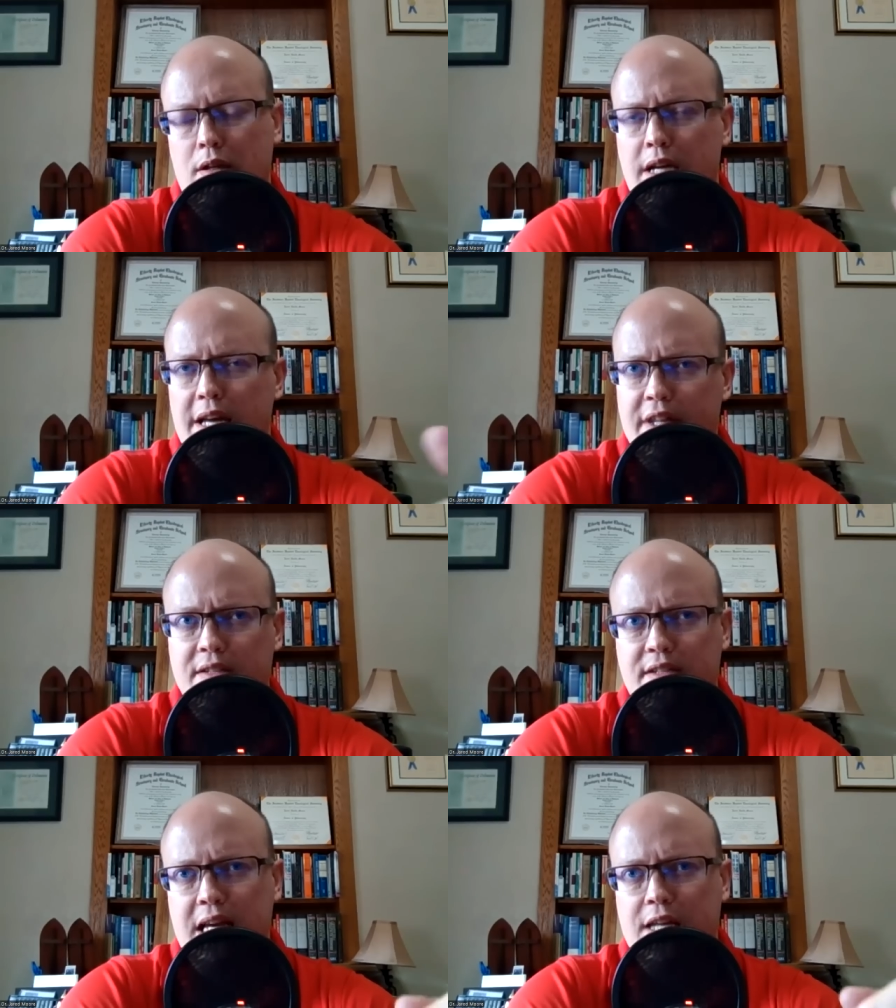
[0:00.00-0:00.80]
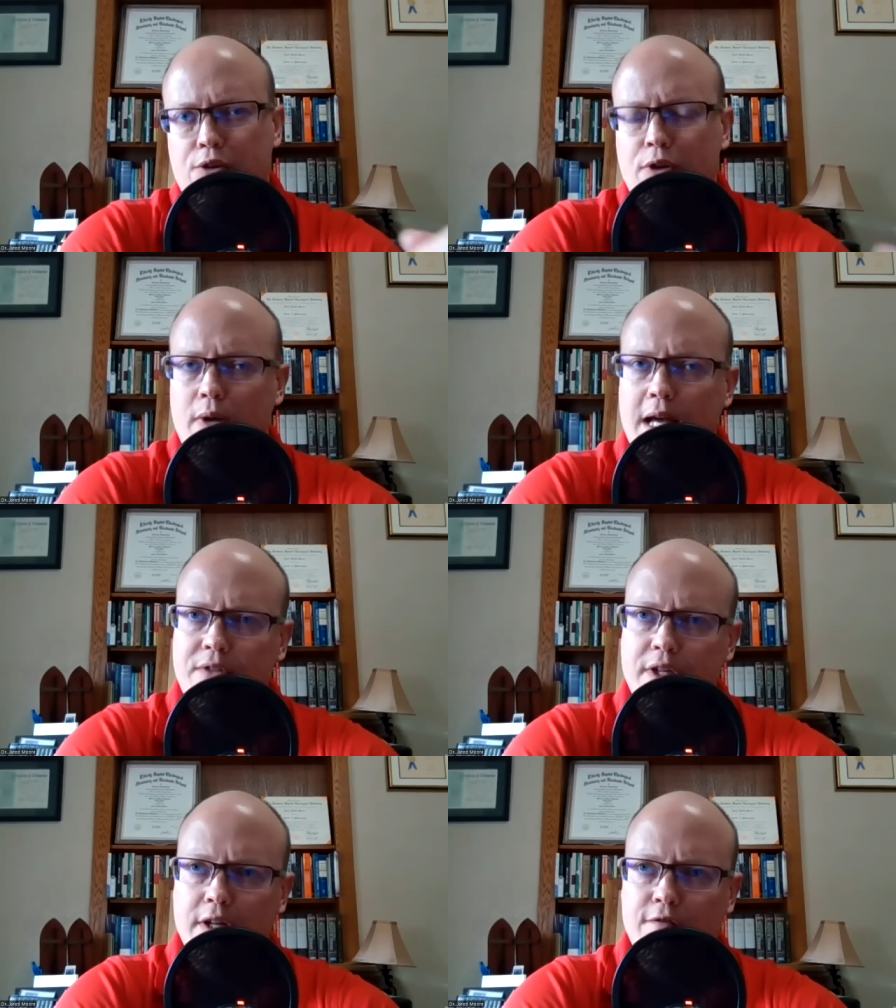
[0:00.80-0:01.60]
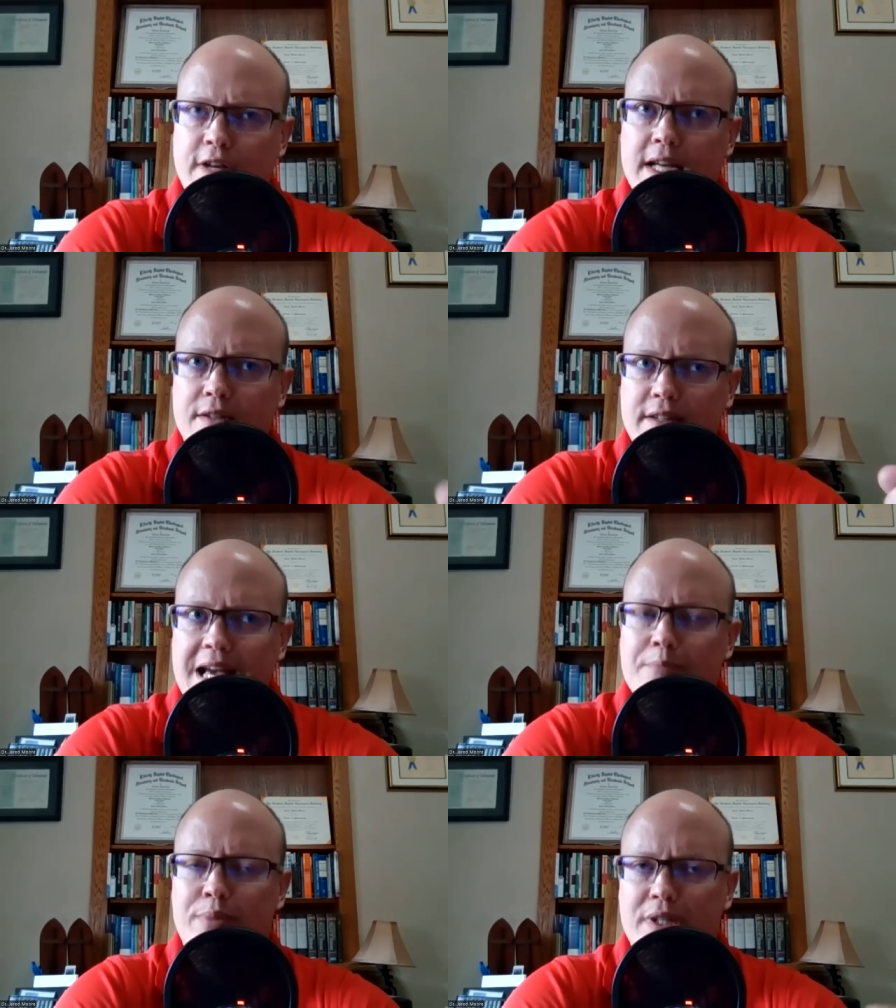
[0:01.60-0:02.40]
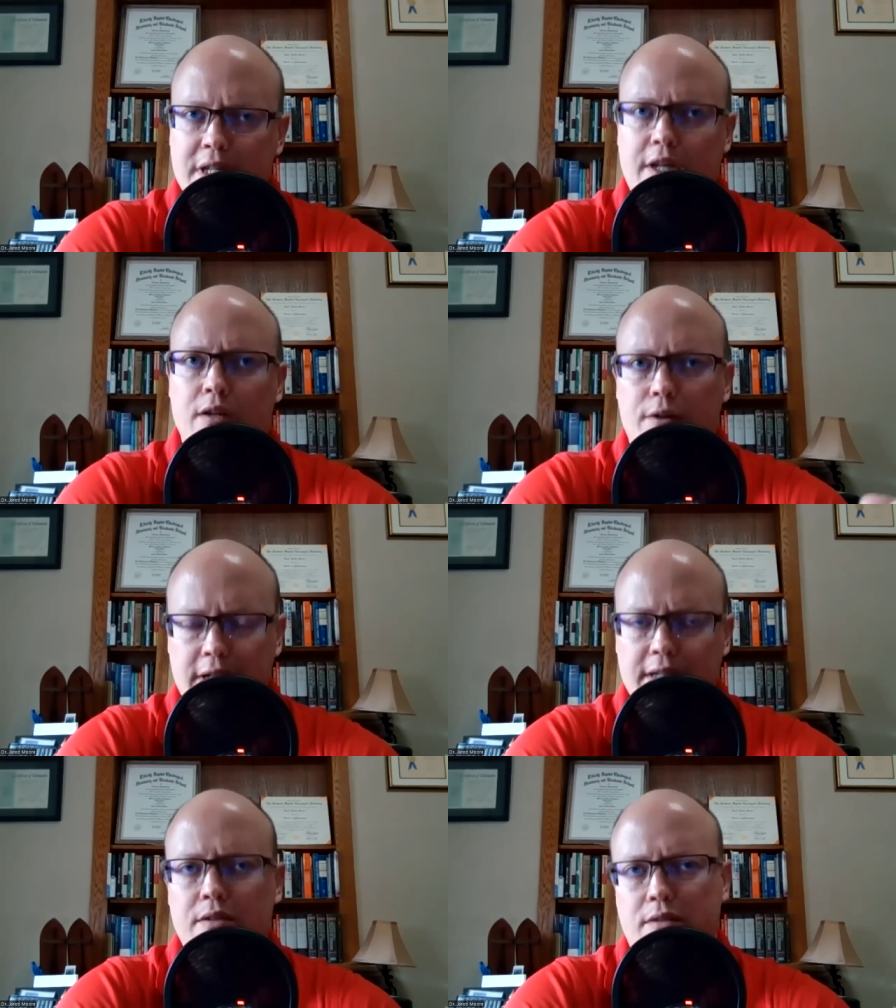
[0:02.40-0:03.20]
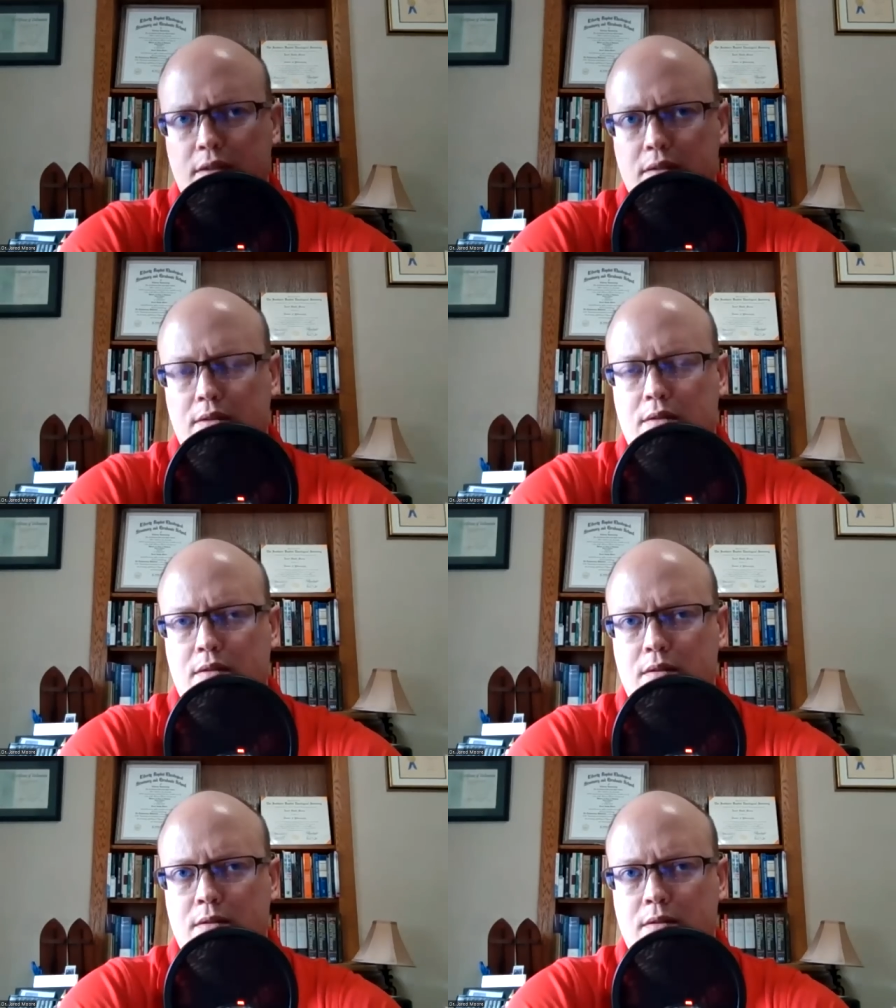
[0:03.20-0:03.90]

and then say you don't have to confess that particular instance.